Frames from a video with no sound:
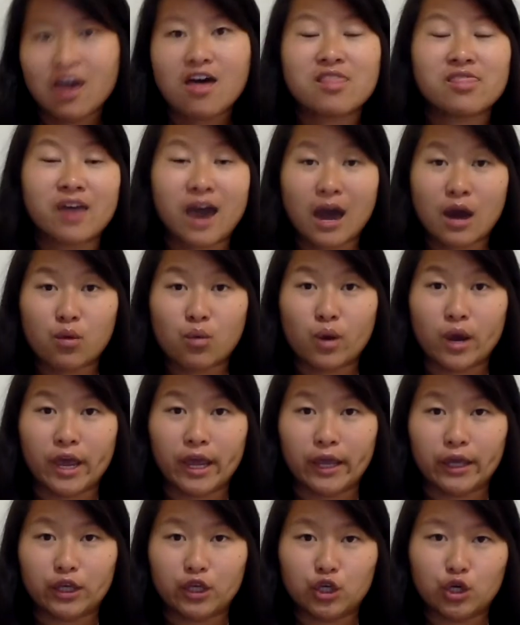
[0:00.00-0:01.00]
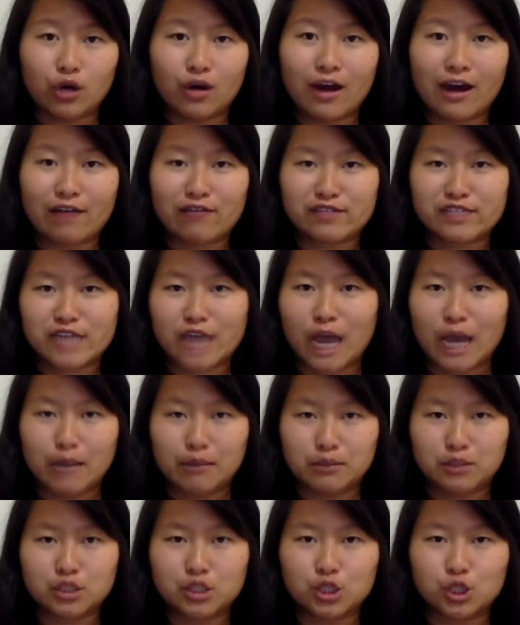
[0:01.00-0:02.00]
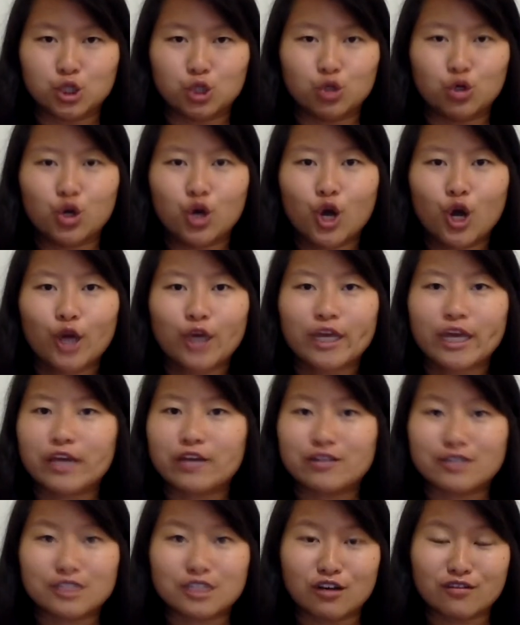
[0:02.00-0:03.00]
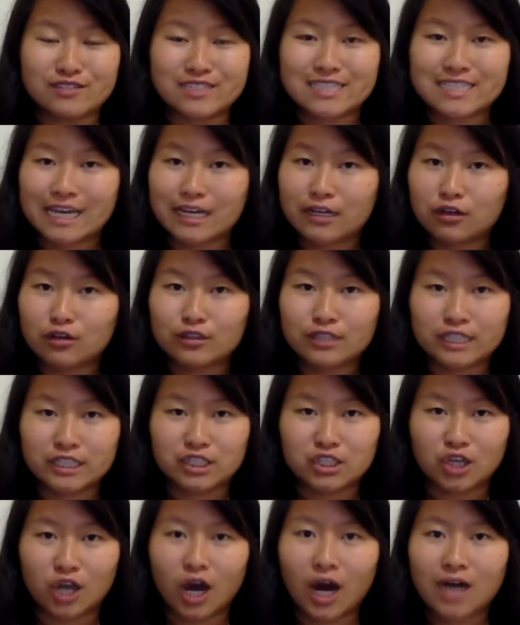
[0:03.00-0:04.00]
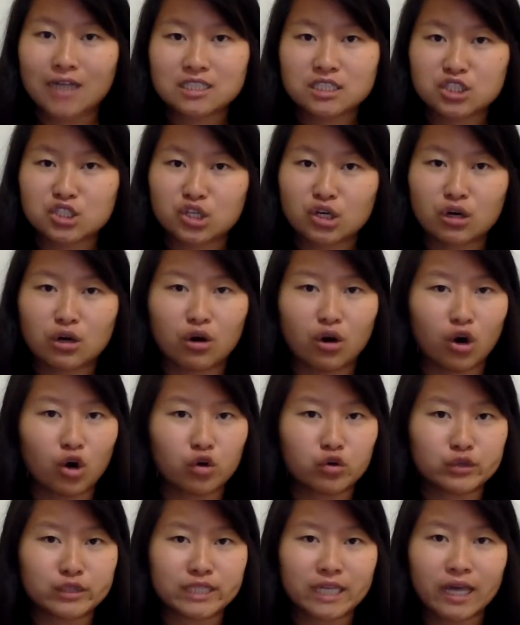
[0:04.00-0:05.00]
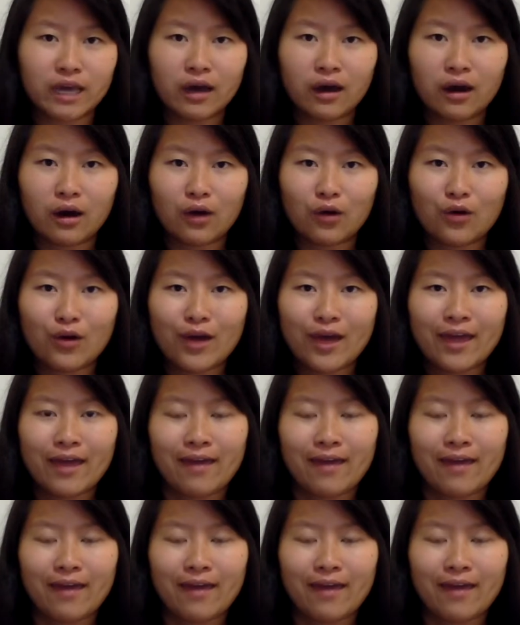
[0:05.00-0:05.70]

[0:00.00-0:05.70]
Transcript: That way you'll have time to get yourself settled in your hostel or hotel